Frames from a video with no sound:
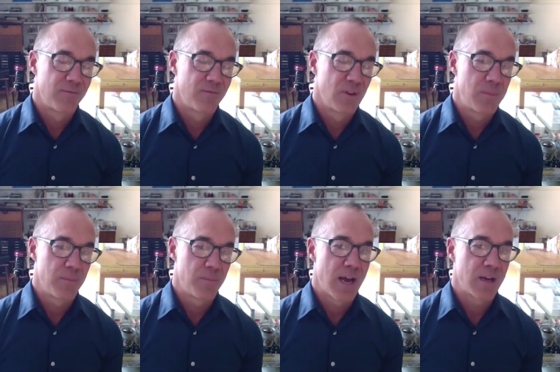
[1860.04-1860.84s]

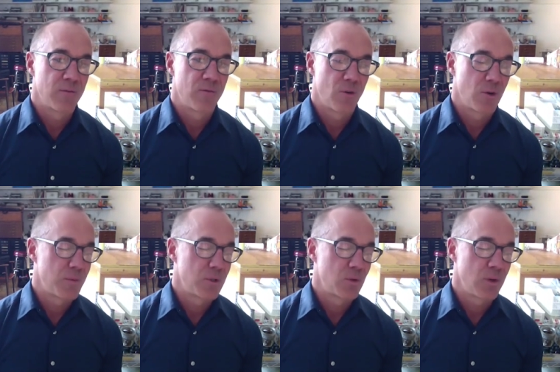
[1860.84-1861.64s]
flipping back and
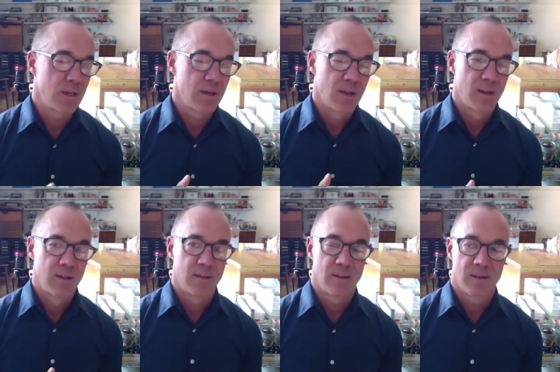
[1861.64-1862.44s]
forth between
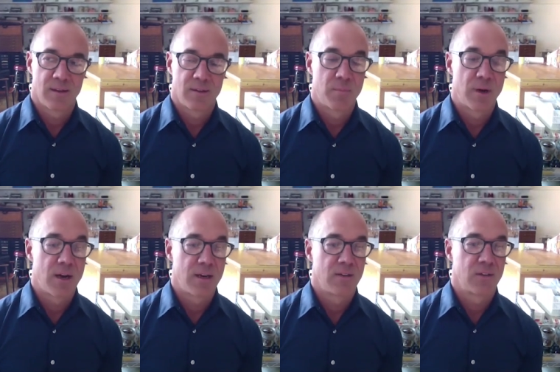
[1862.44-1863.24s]
uh, the
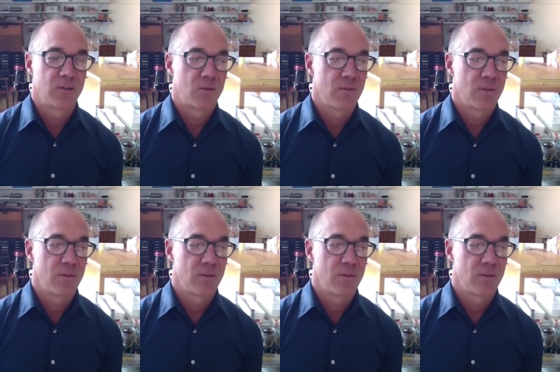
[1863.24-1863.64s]
body as a sort